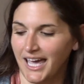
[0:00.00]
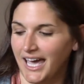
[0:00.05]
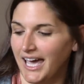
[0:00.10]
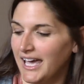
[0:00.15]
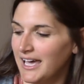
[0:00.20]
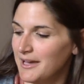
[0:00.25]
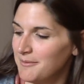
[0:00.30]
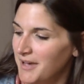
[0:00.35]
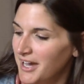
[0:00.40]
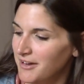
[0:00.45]

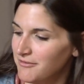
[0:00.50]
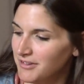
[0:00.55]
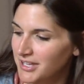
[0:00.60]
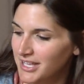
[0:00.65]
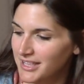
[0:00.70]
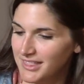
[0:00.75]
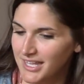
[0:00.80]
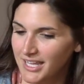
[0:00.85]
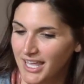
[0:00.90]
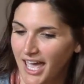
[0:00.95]
I
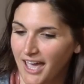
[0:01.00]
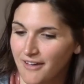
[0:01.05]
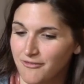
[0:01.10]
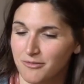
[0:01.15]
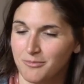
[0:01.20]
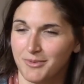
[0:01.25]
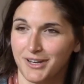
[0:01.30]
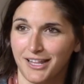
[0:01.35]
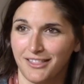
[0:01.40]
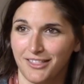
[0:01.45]
really think
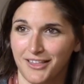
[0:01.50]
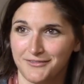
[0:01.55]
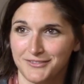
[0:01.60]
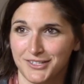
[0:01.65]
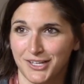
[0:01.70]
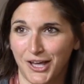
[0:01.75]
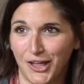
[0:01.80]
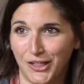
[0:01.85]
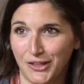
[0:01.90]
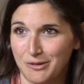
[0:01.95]
everybody loves
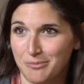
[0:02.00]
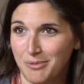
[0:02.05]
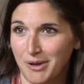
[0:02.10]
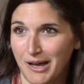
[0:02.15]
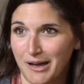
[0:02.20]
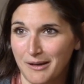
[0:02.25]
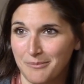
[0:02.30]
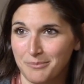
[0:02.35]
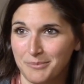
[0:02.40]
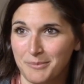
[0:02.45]
the color
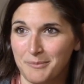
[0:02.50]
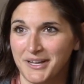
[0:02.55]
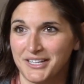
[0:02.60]
pop,